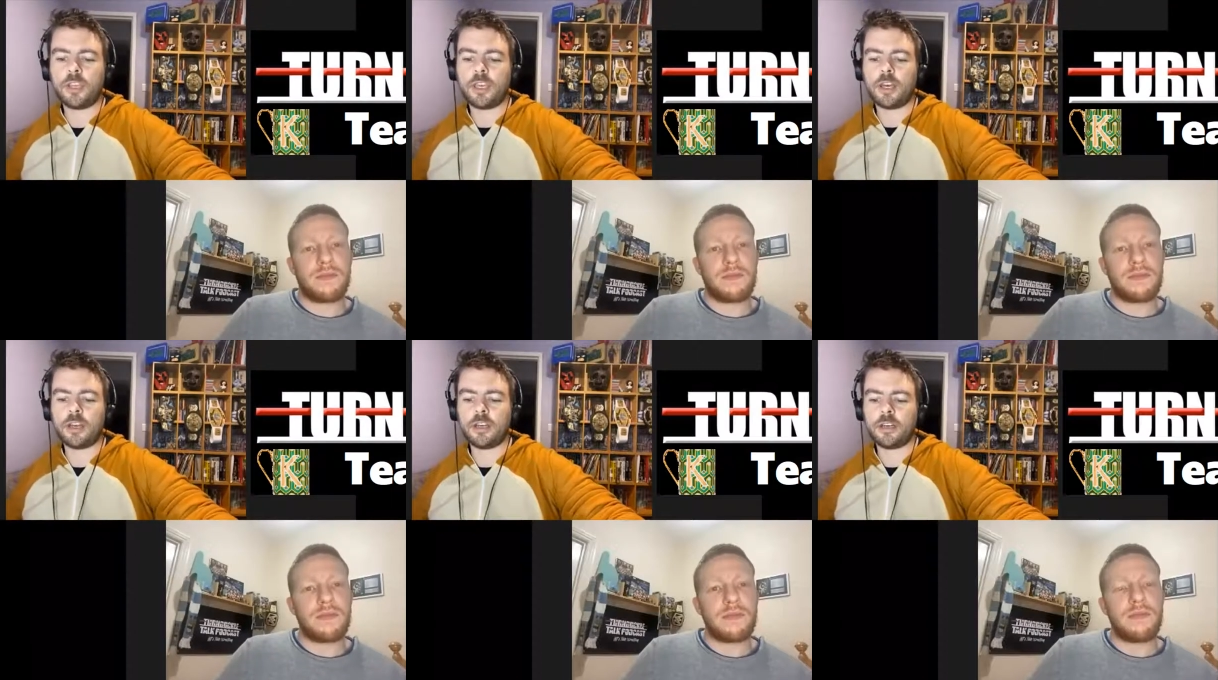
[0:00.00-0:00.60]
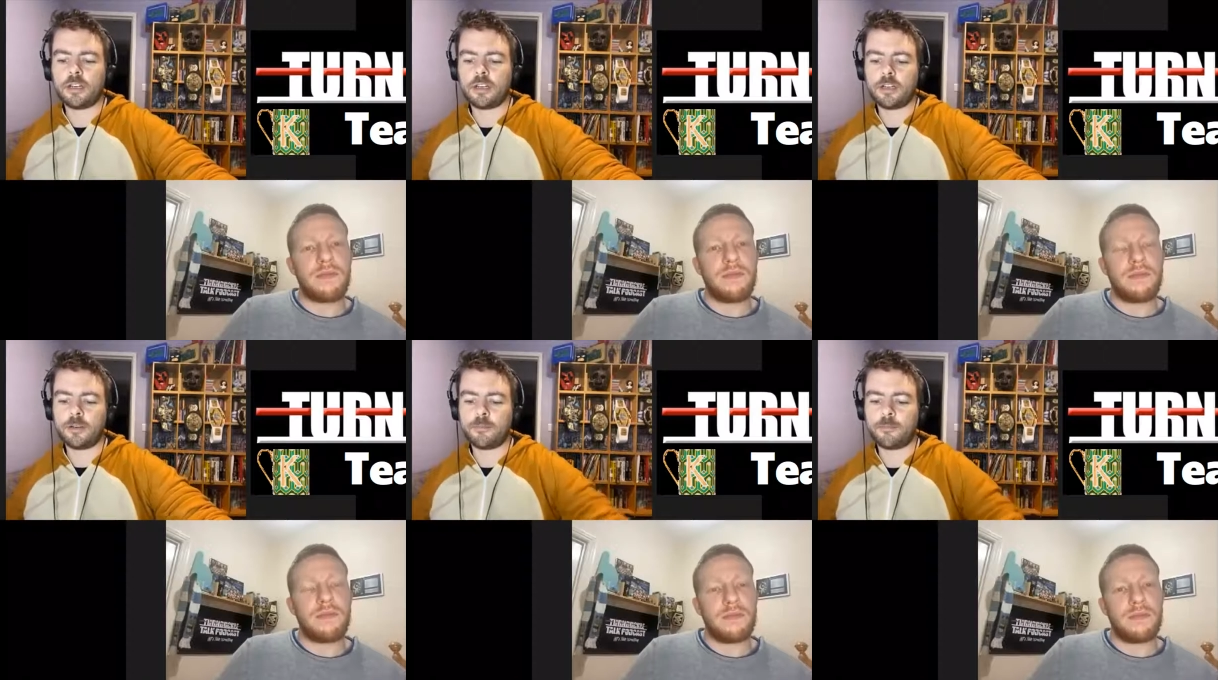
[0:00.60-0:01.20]
Speaker 1: year,
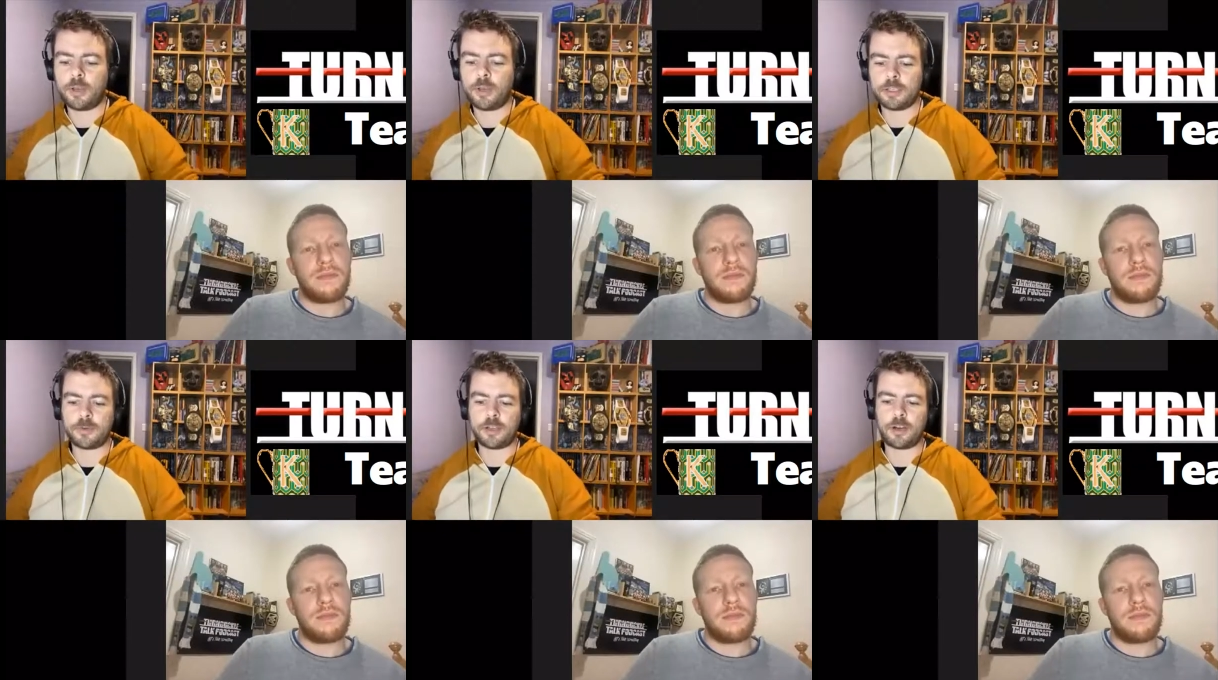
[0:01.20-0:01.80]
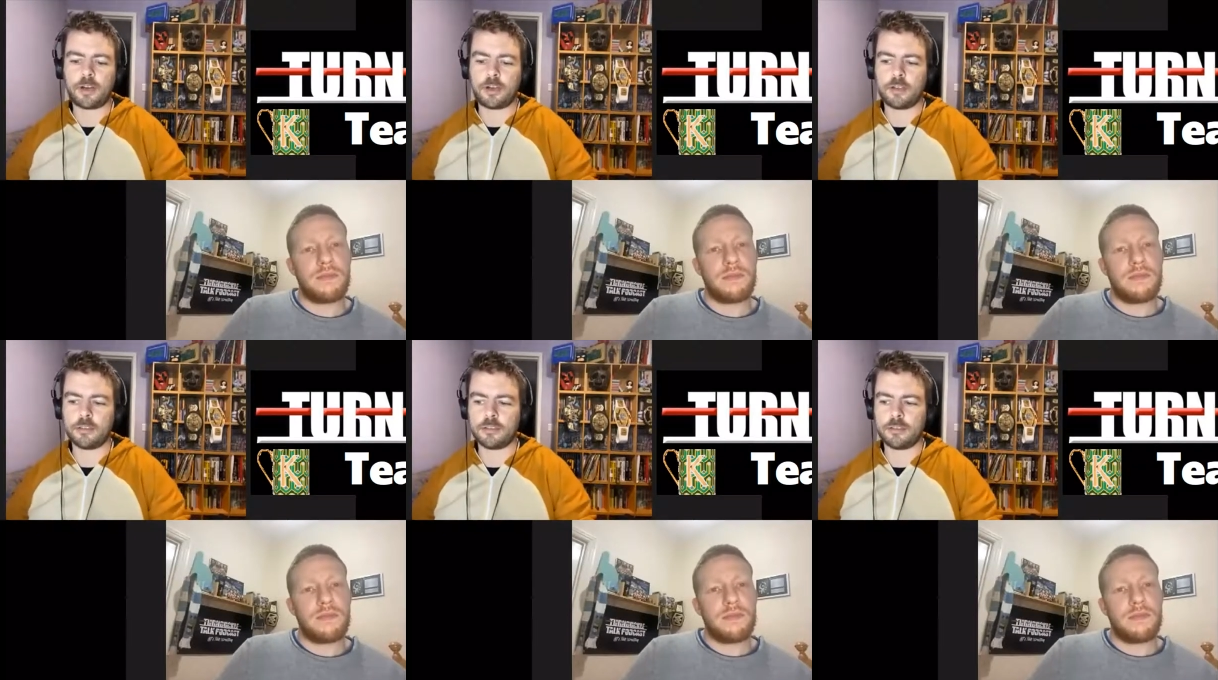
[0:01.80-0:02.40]
but it's
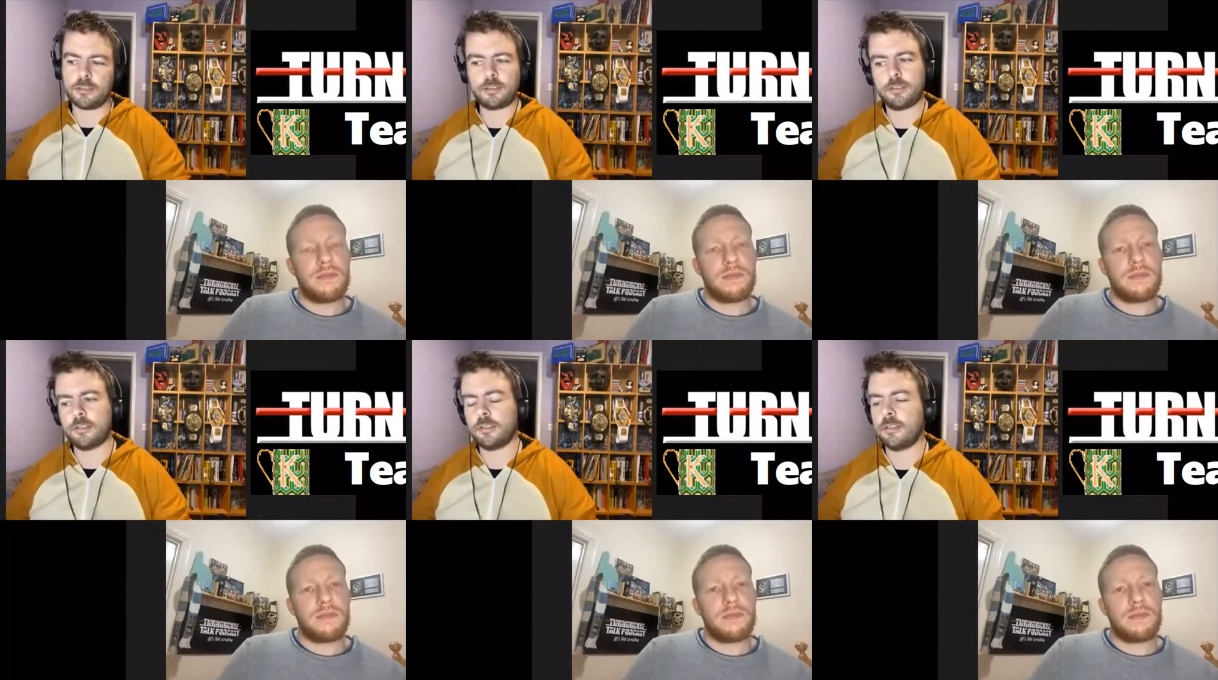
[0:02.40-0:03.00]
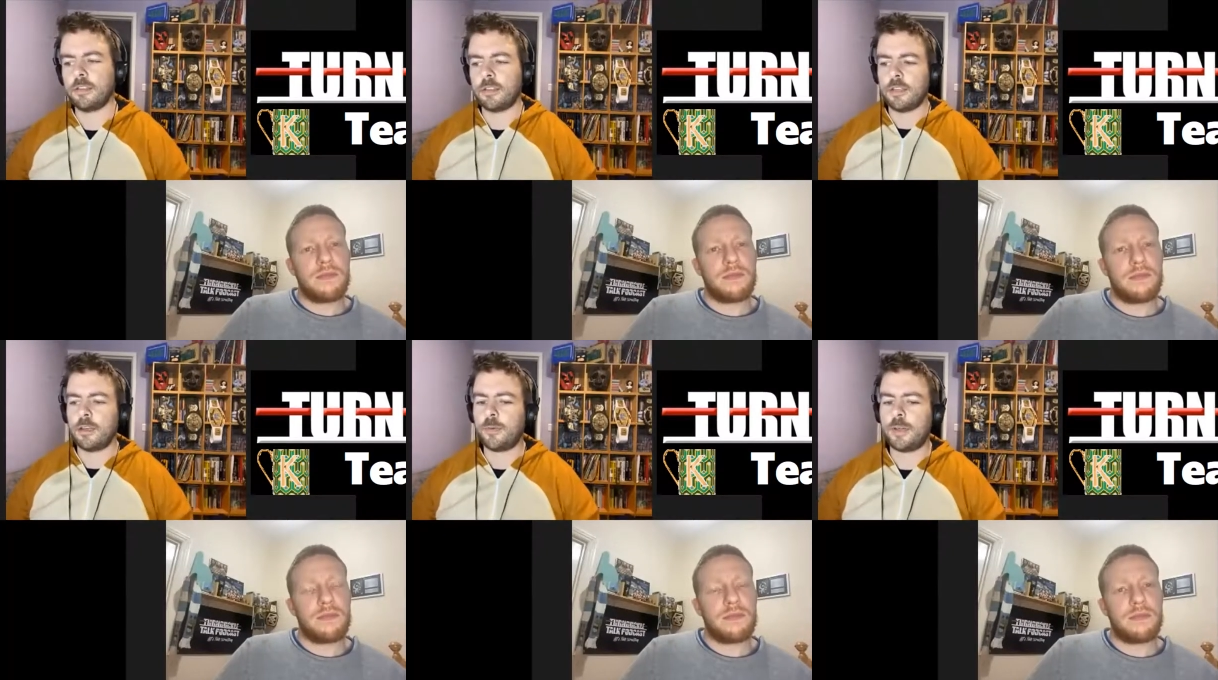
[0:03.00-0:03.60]
because
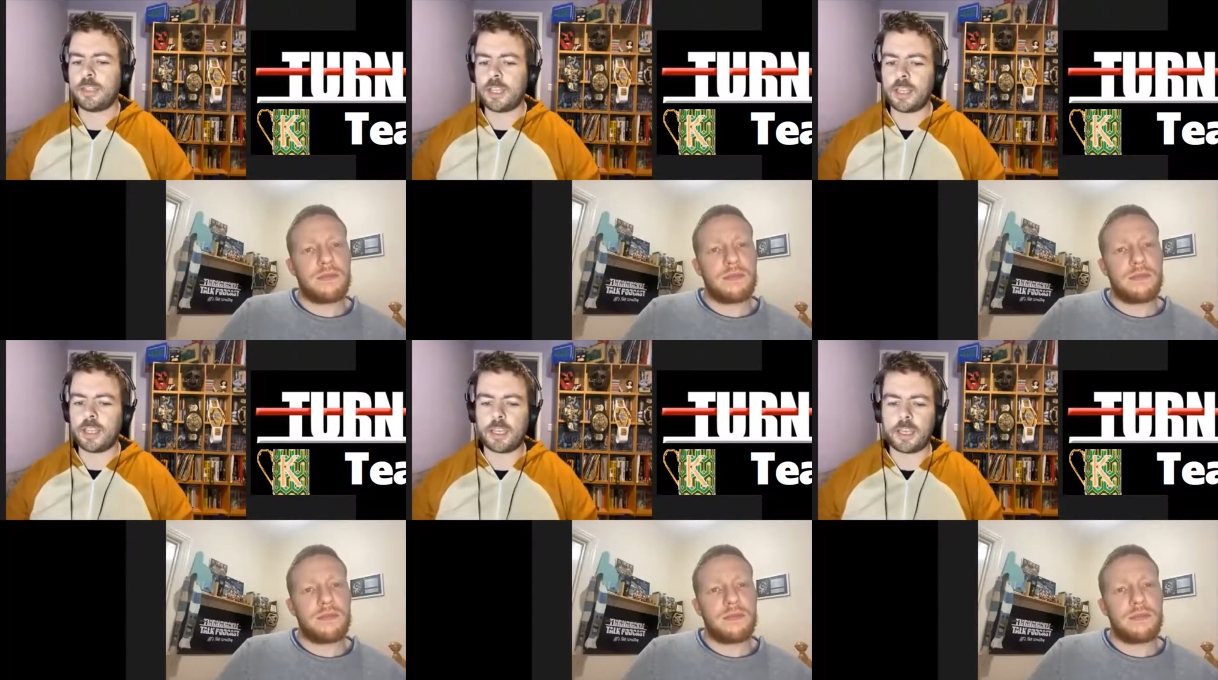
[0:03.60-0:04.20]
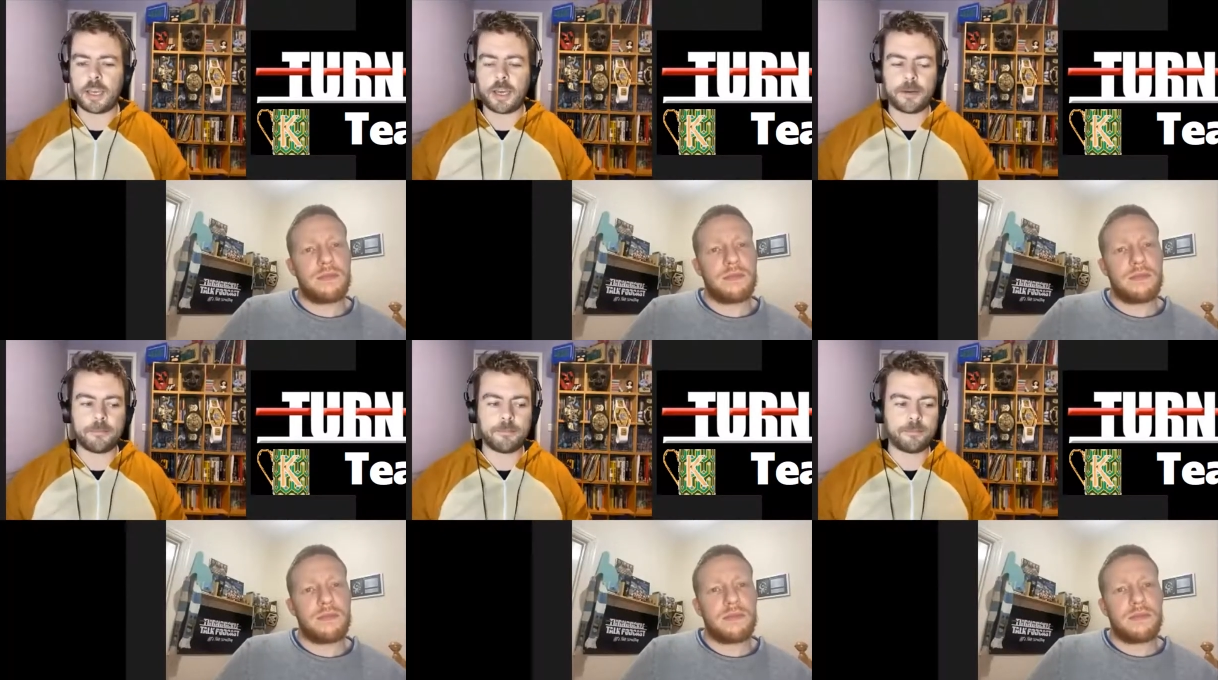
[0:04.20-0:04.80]
we did like
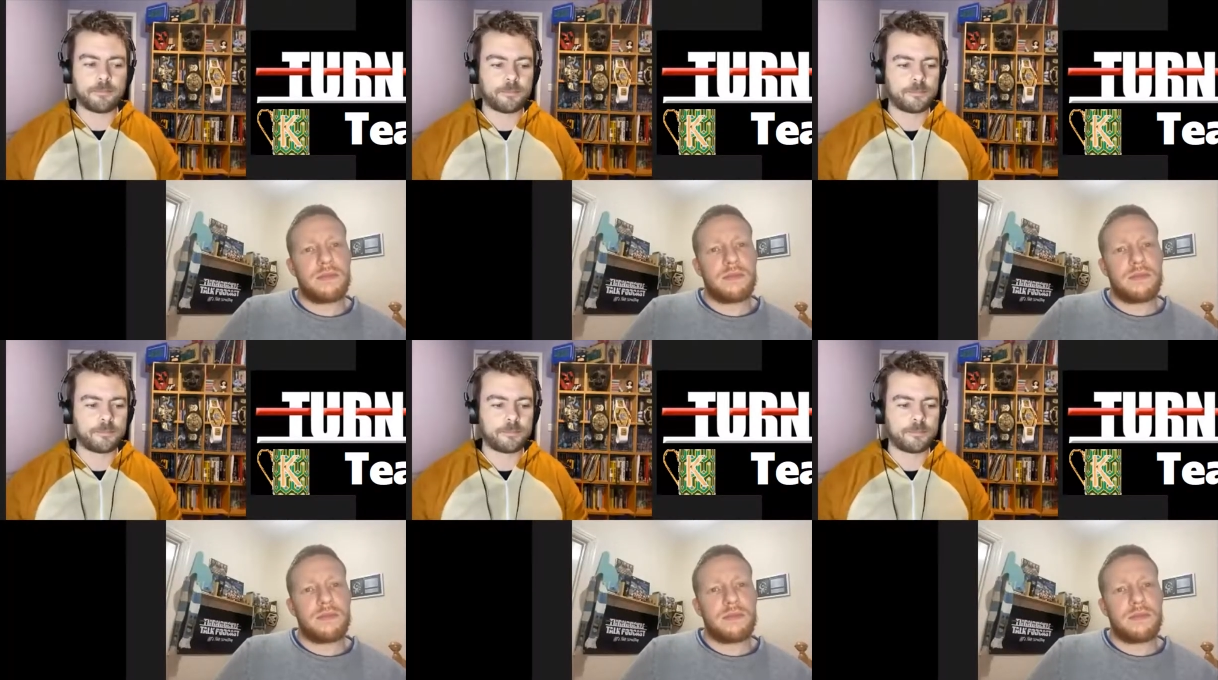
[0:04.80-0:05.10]
um,